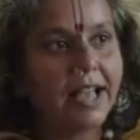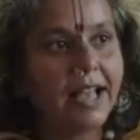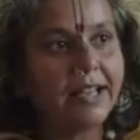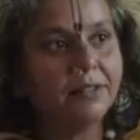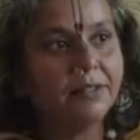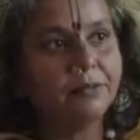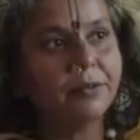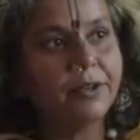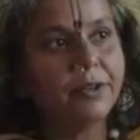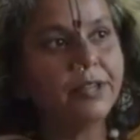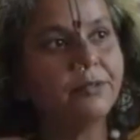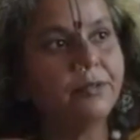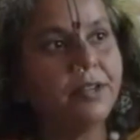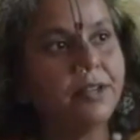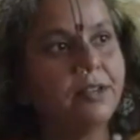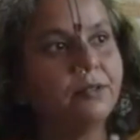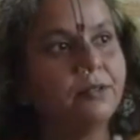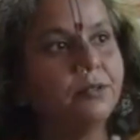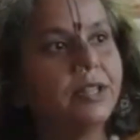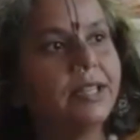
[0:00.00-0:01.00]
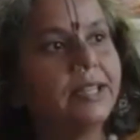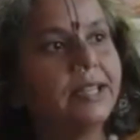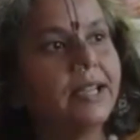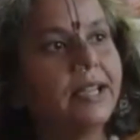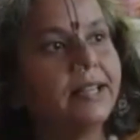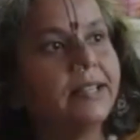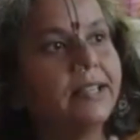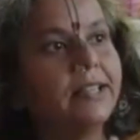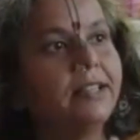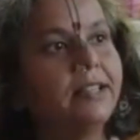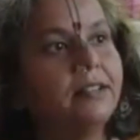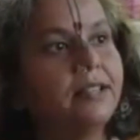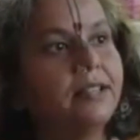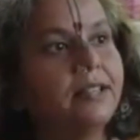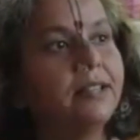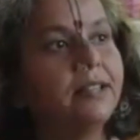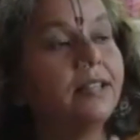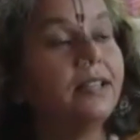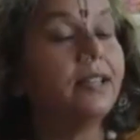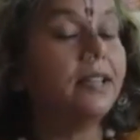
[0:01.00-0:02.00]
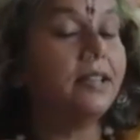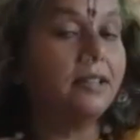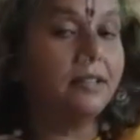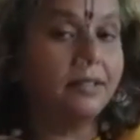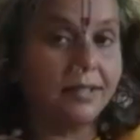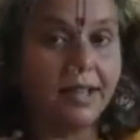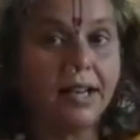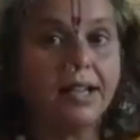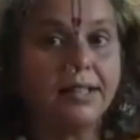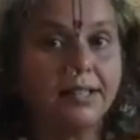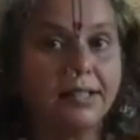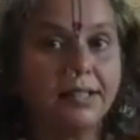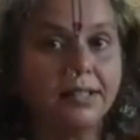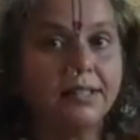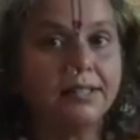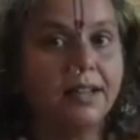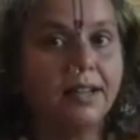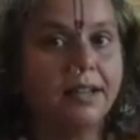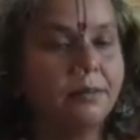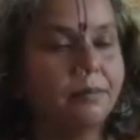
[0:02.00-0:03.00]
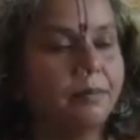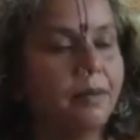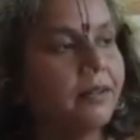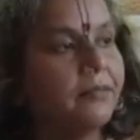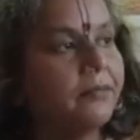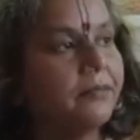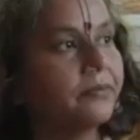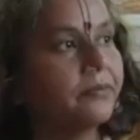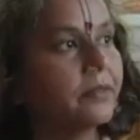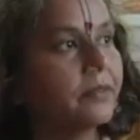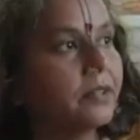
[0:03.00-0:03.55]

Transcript: And when we are looking at in Sanatana Dharma,